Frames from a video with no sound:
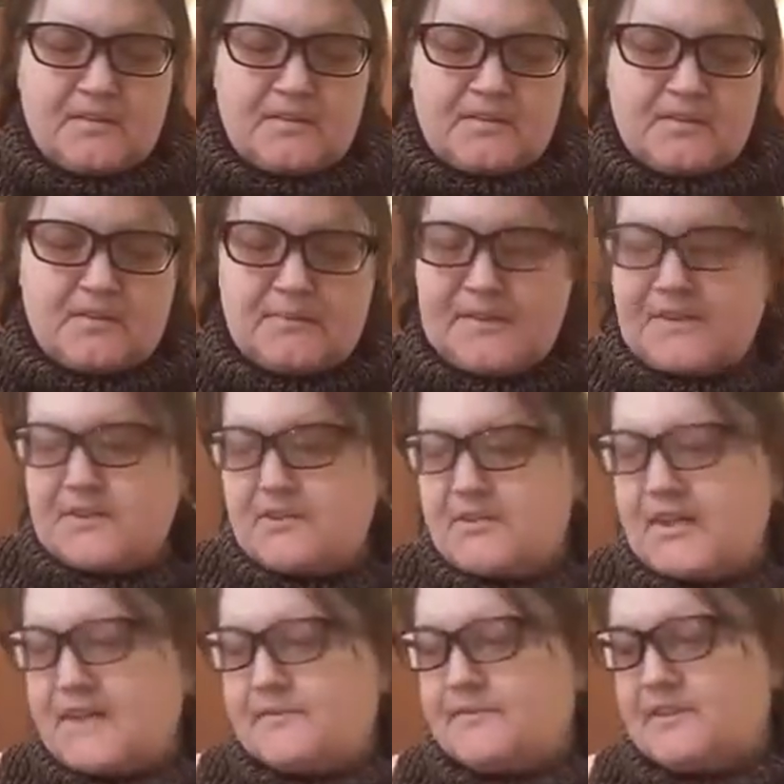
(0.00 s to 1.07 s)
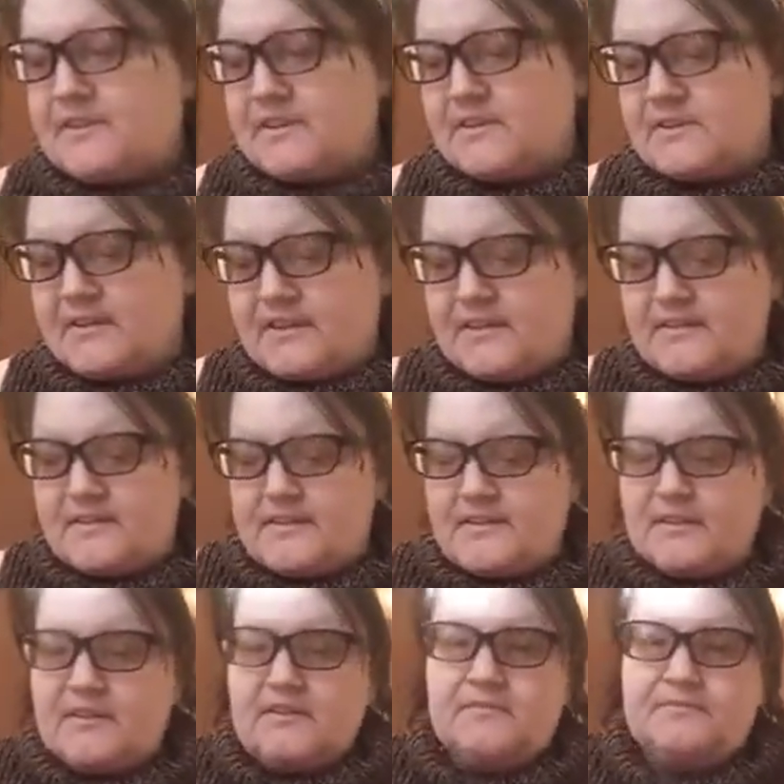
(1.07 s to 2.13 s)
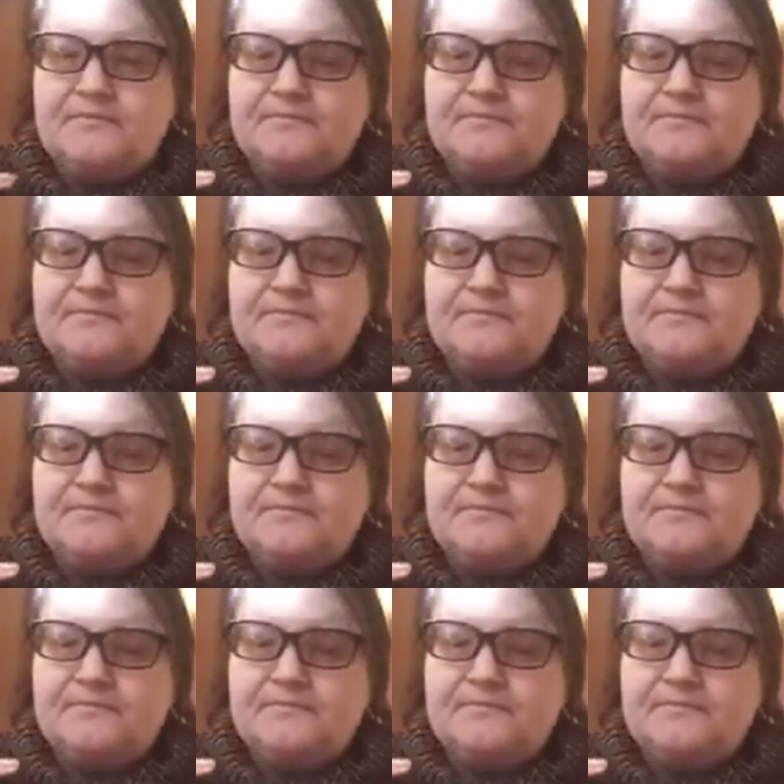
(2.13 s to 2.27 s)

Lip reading: So it makes your life a little easier.